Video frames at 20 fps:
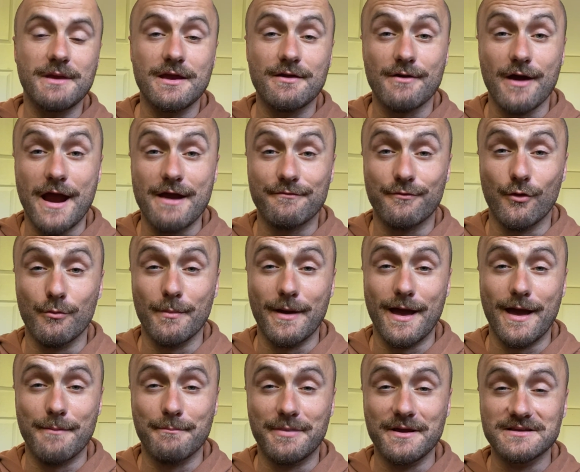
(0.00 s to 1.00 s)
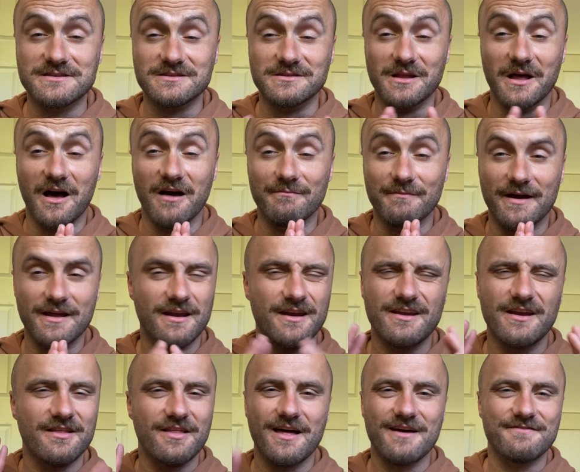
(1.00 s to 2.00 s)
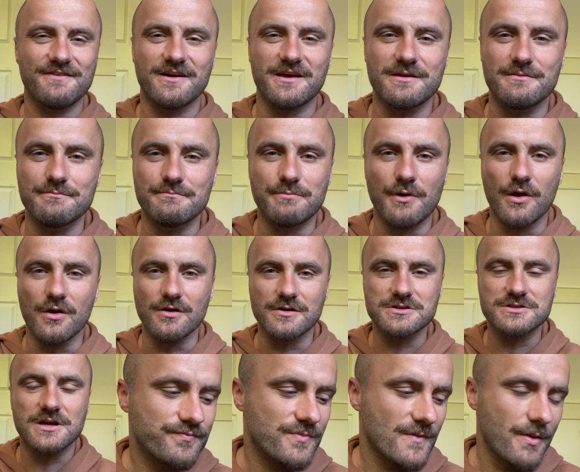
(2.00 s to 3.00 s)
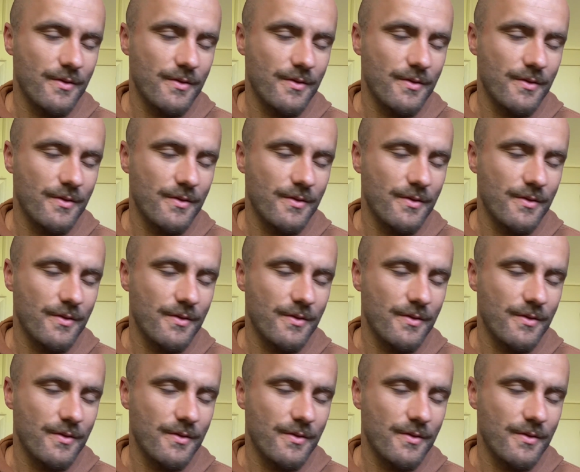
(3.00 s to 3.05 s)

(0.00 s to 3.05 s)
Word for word: Be grateful, man. Peace and love, man. Like none of that fucking bollocks.